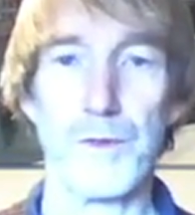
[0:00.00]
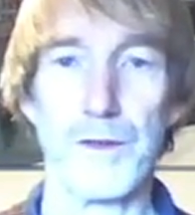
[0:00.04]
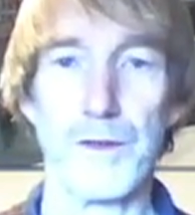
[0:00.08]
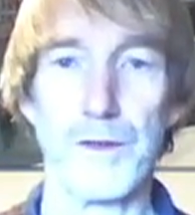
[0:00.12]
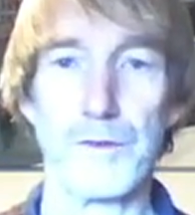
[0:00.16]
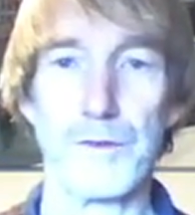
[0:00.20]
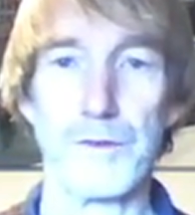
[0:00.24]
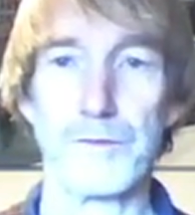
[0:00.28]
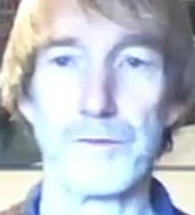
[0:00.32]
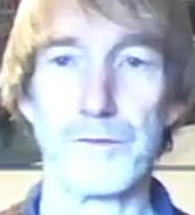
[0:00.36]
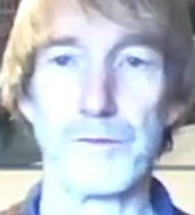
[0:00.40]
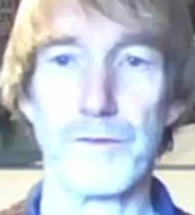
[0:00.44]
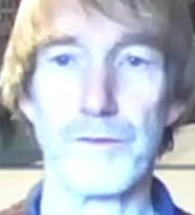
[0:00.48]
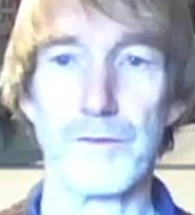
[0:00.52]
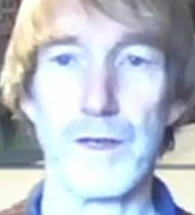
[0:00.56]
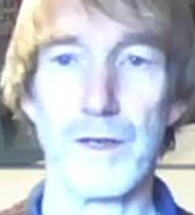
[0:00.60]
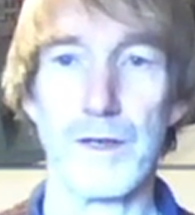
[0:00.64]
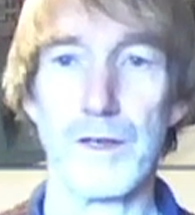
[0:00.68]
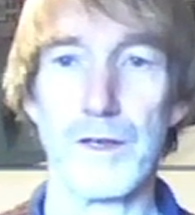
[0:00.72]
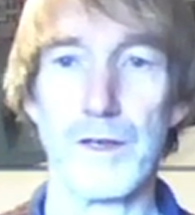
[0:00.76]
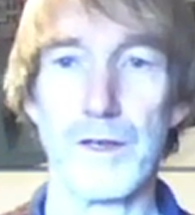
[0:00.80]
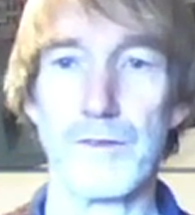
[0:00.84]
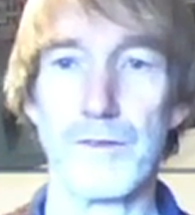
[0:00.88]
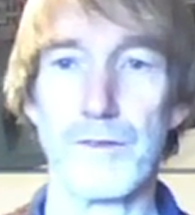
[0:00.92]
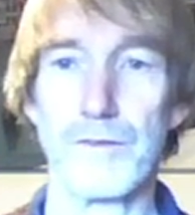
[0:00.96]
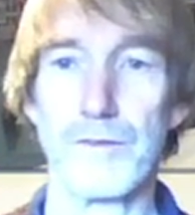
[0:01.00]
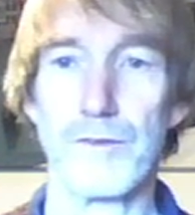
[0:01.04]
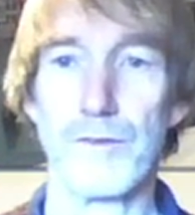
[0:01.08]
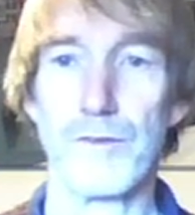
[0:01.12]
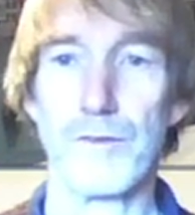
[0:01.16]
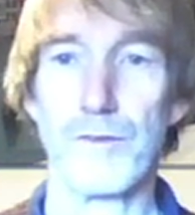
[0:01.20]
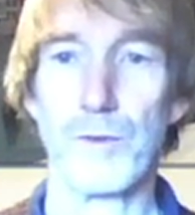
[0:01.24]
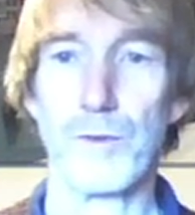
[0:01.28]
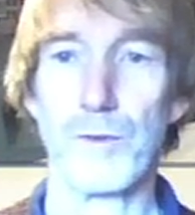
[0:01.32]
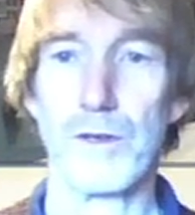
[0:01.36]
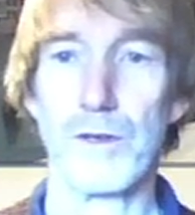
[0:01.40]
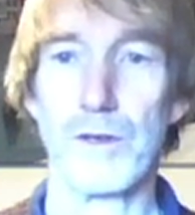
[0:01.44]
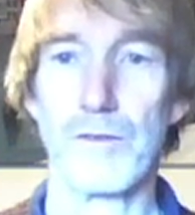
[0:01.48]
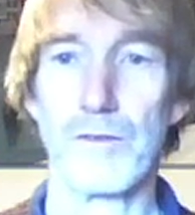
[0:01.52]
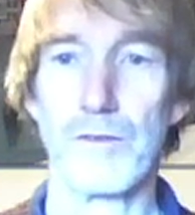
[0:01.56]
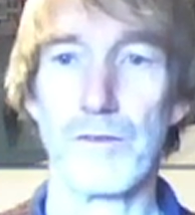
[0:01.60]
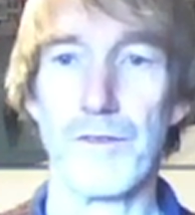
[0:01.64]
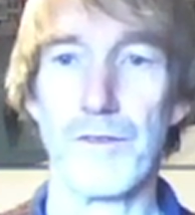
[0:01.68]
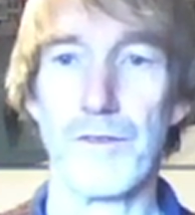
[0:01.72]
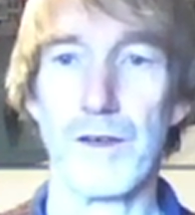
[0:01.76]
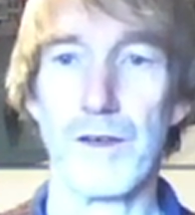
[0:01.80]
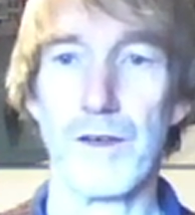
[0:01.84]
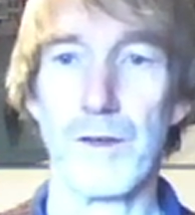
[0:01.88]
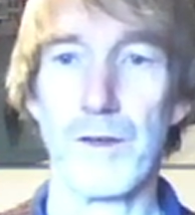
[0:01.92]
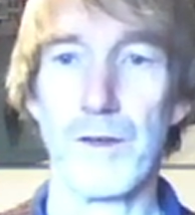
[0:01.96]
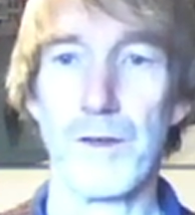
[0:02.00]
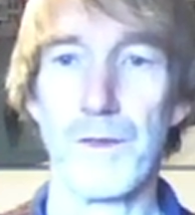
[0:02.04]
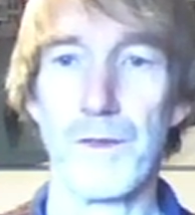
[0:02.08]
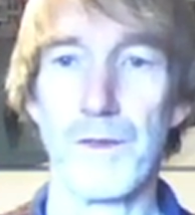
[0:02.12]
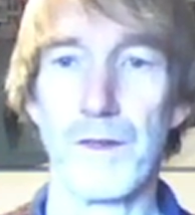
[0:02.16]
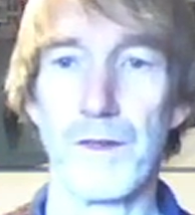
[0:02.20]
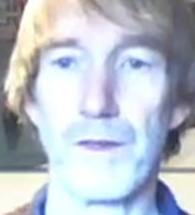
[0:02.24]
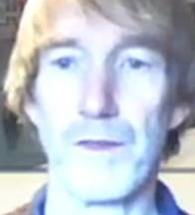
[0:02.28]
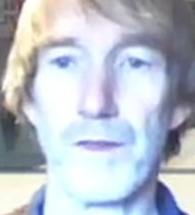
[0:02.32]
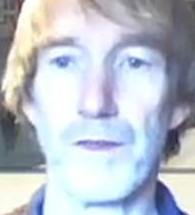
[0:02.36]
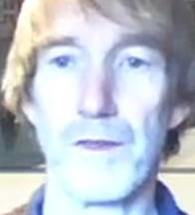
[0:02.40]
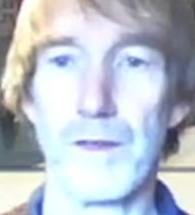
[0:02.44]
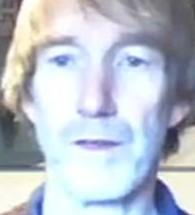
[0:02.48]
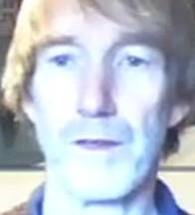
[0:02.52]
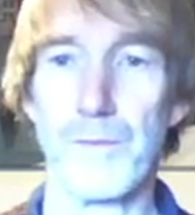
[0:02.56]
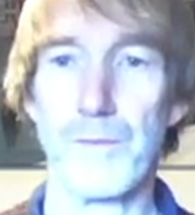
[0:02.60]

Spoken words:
5 12s are 60.